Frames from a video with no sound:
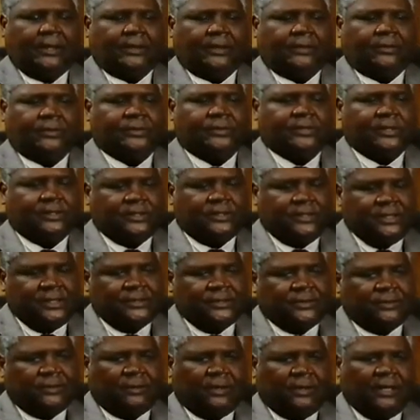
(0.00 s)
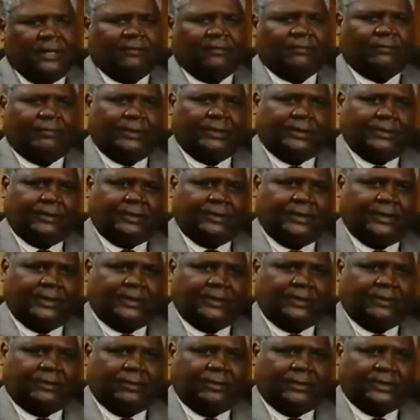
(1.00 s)
to suggest to government
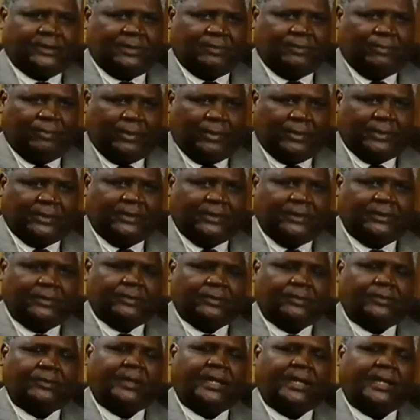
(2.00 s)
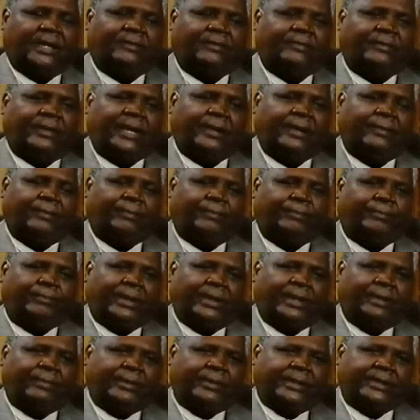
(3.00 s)
that it was important to have a
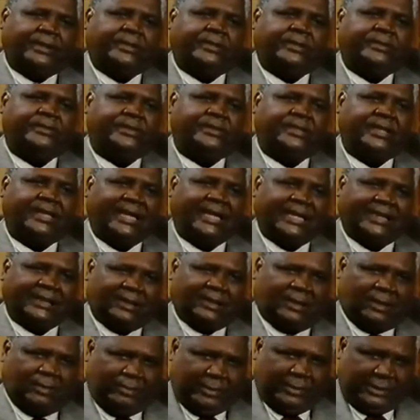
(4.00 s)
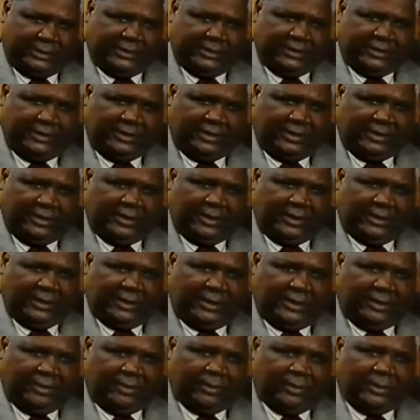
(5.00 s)
parliamentary select committee
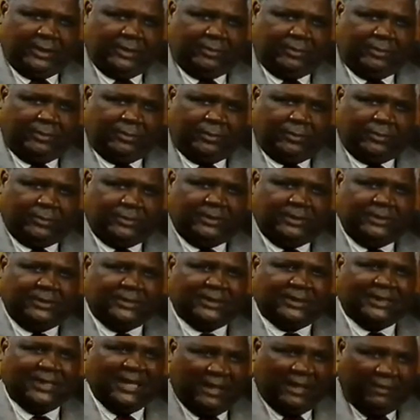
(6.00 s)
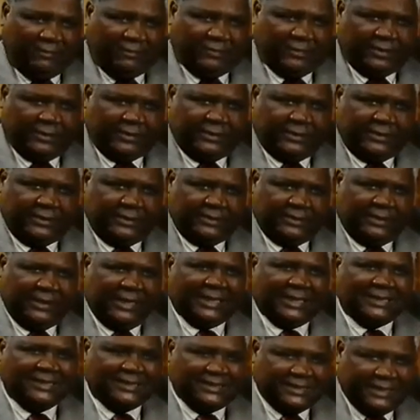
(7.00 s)
in order to discover the
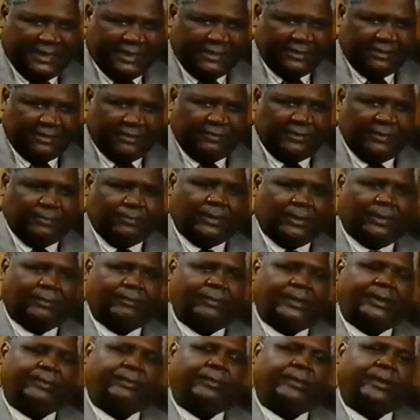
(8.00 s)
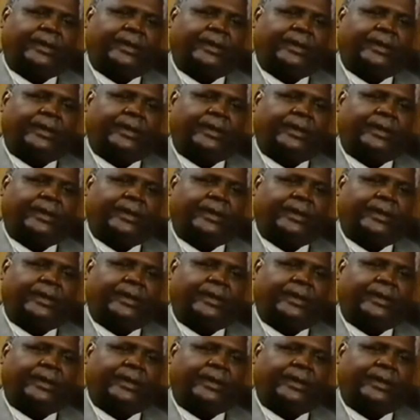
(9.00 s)
extent of the problem.